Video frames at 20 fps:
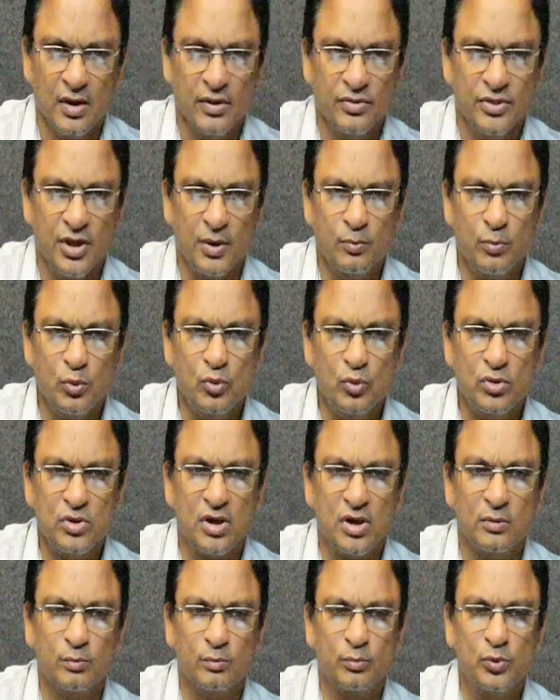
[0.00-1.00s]
The
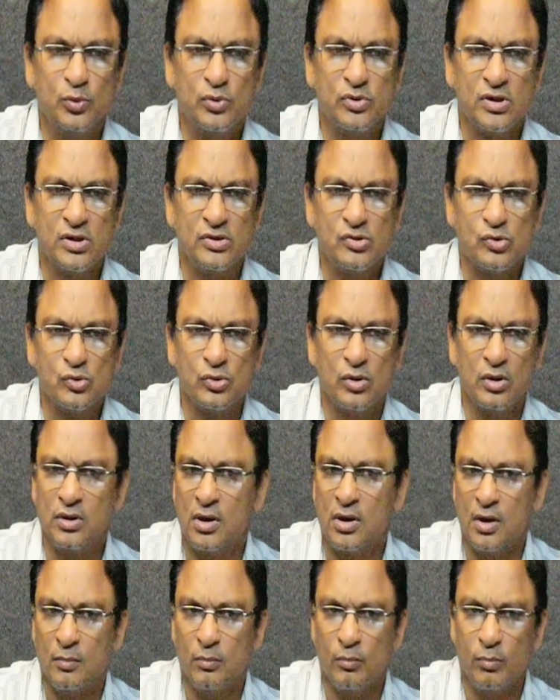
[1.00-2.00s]
boot control
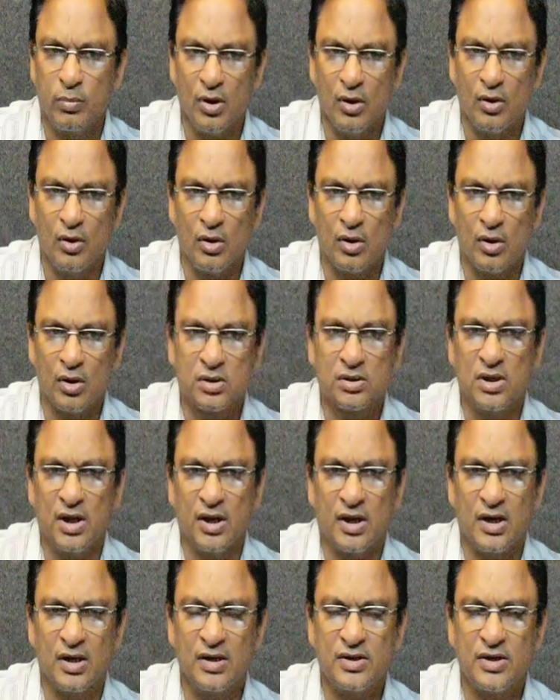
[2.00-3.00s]
block
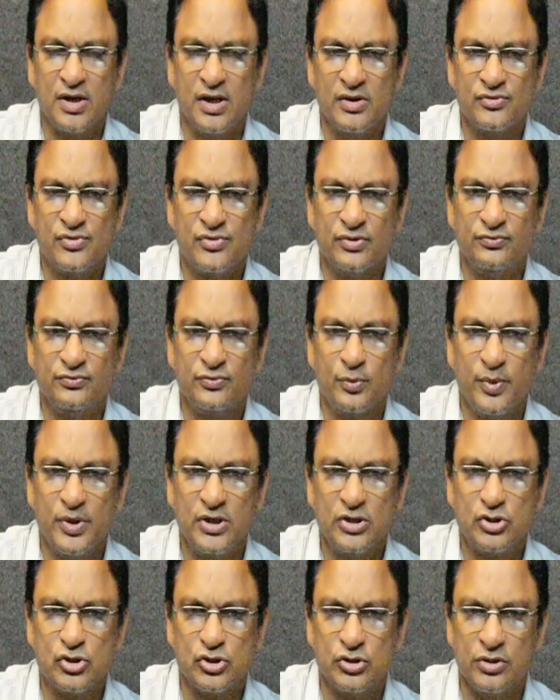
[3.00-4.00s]
contains
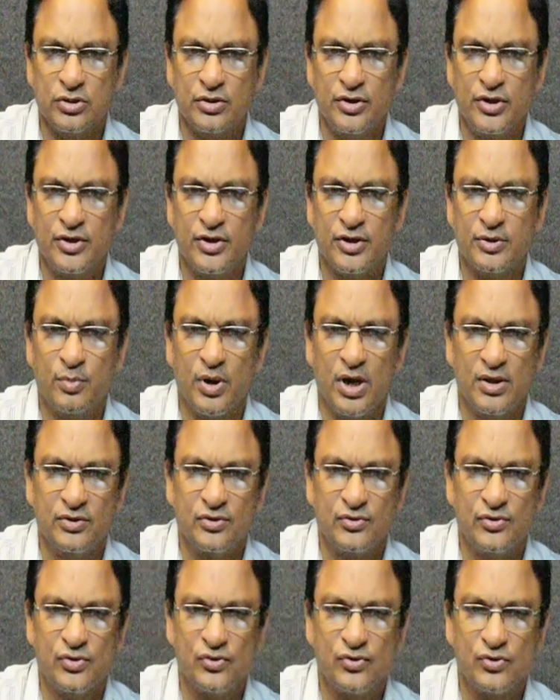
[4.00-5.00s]
information needed by
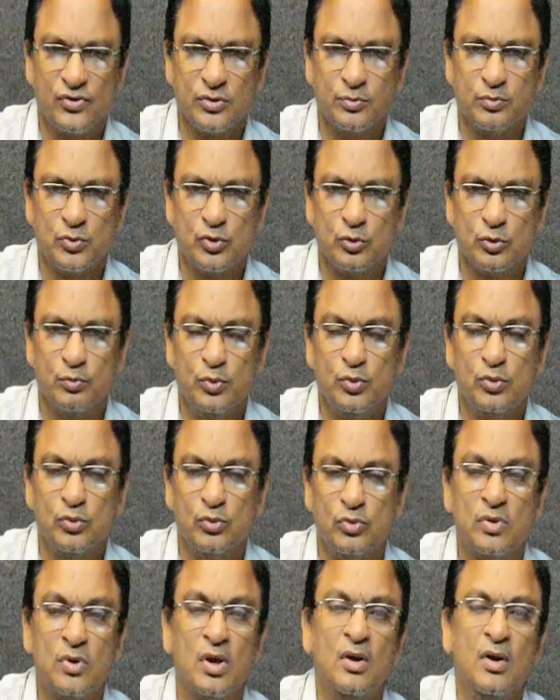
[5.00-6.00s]
the system to
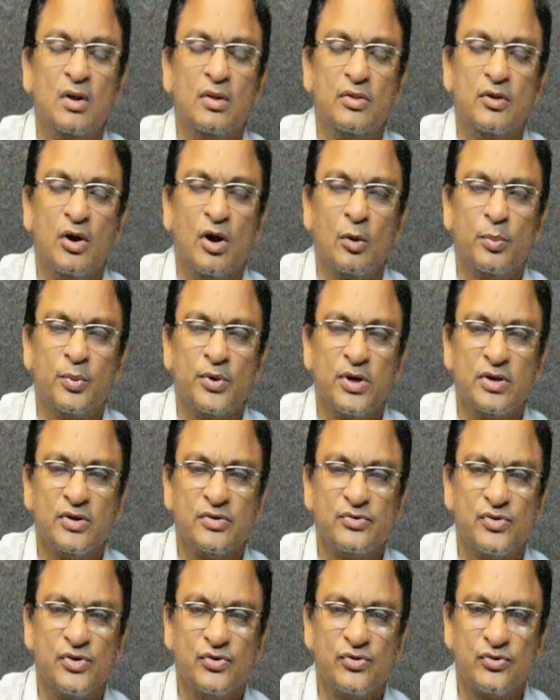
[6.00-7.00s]
boot the
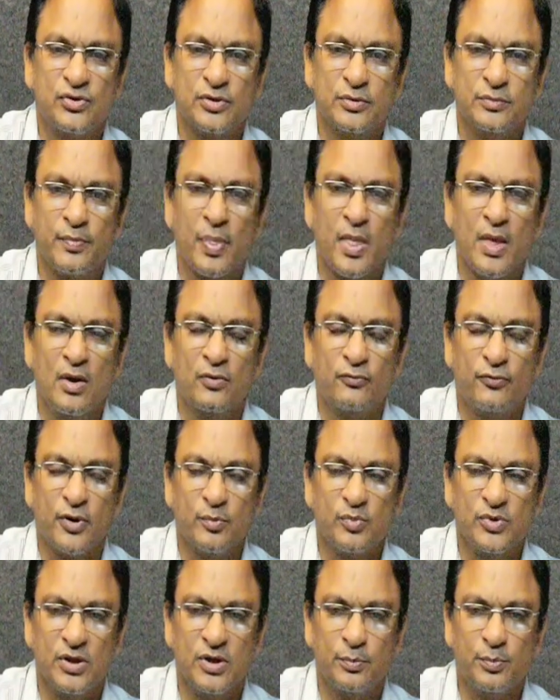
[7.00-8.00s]
operating system
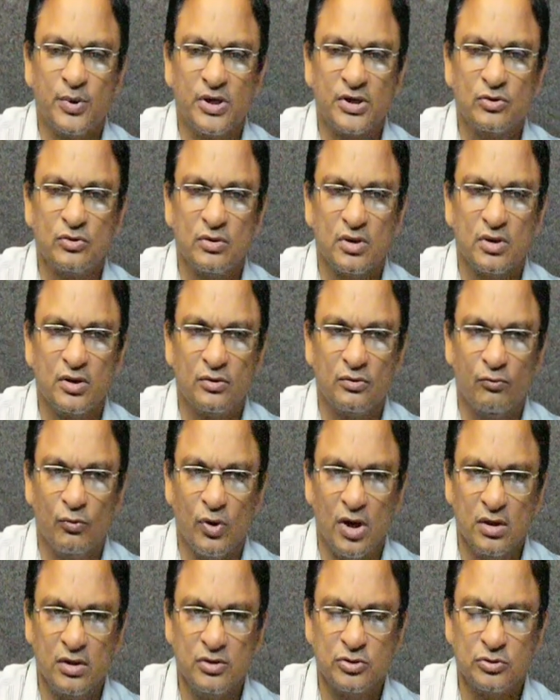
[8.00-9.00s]
from the particular
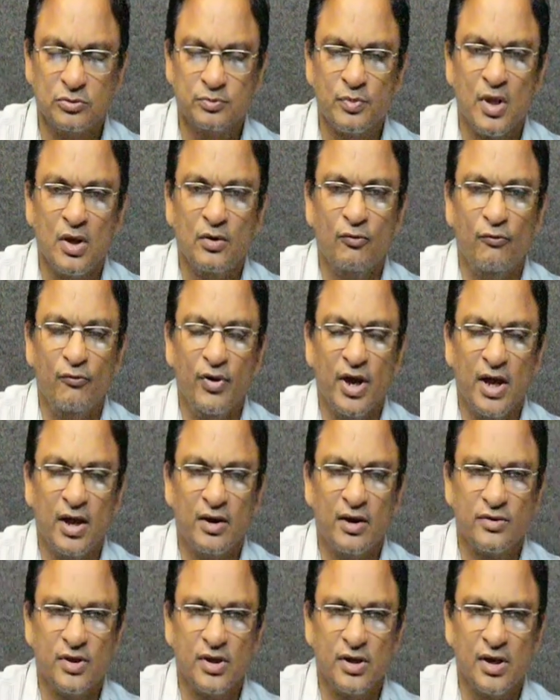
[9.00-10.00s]
volume
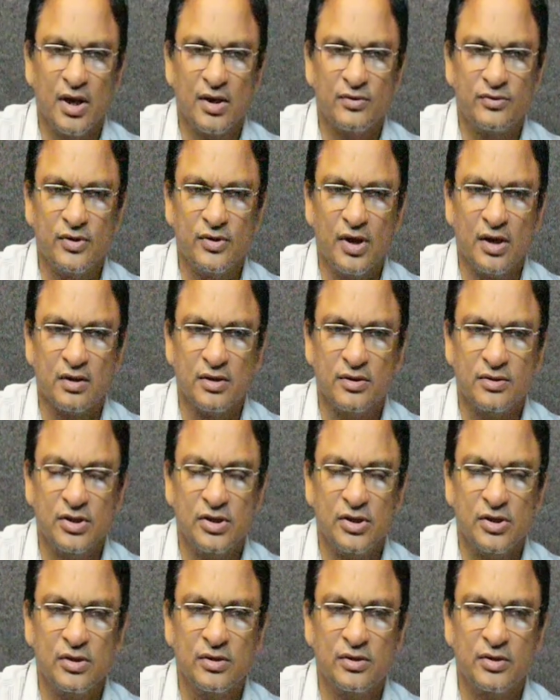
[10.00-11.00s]
where exactly
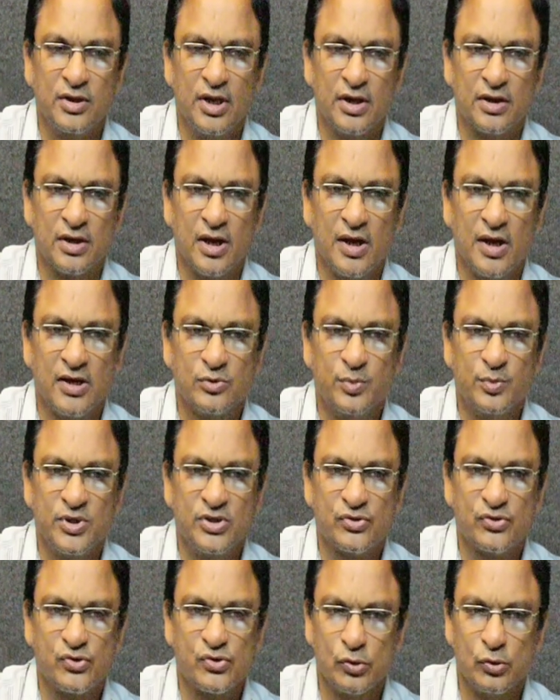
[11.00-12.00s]
the data has
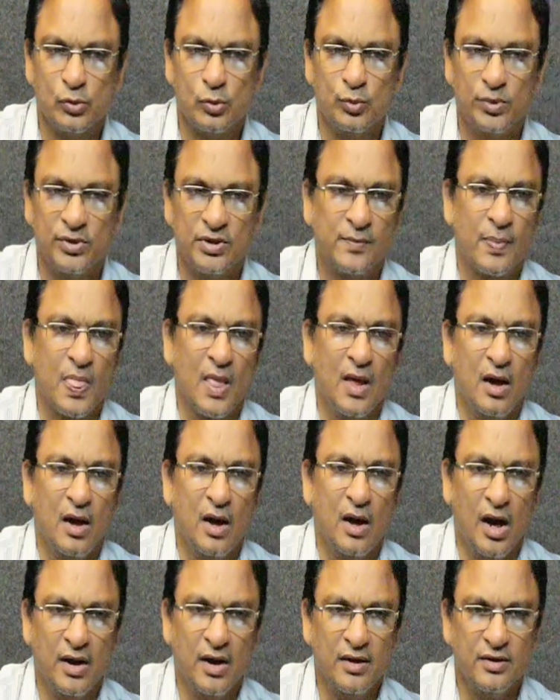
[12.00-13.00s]
been stored,
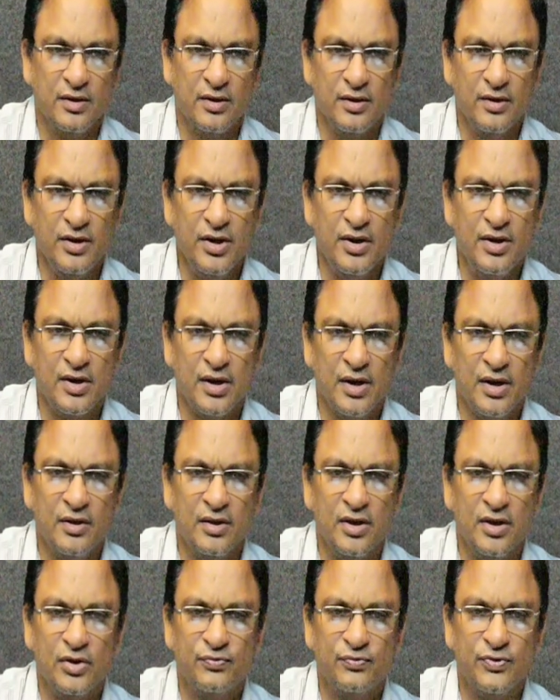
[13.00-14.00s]
and needed
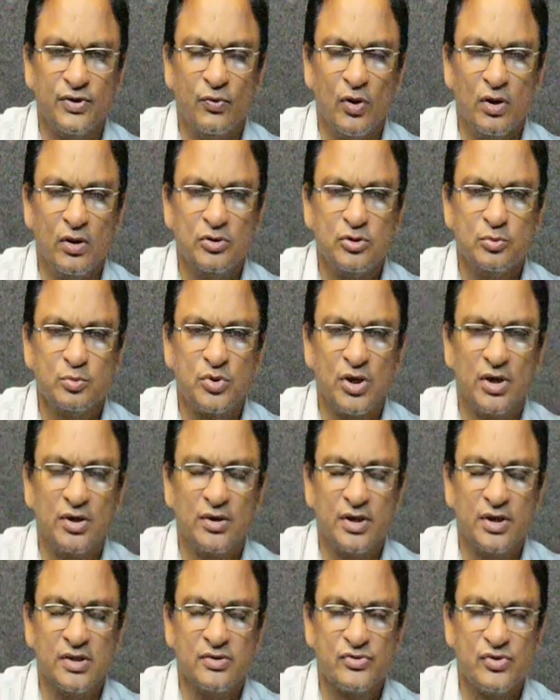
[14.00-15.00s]
if the volume
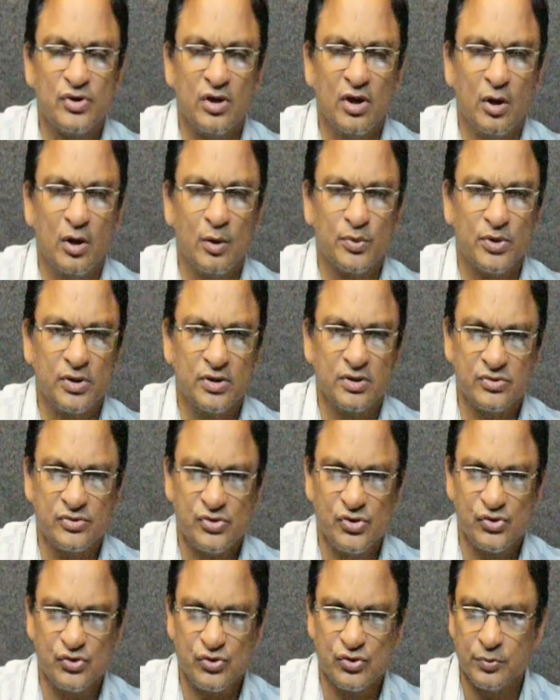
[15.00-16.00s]
contains the operating
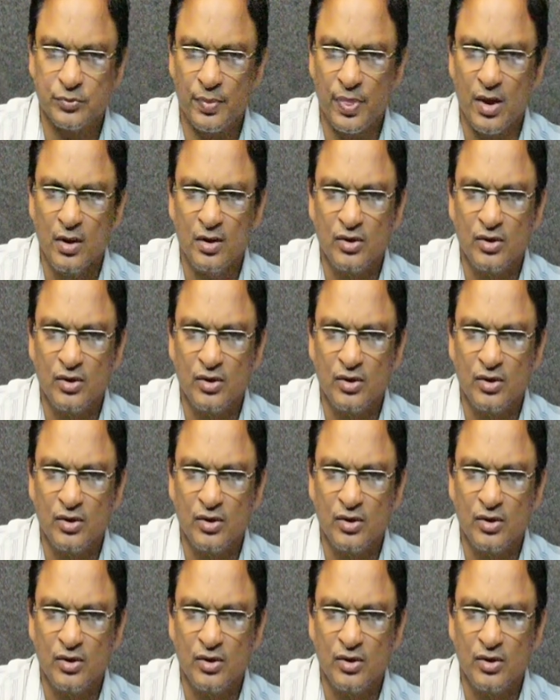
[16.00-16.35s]
system.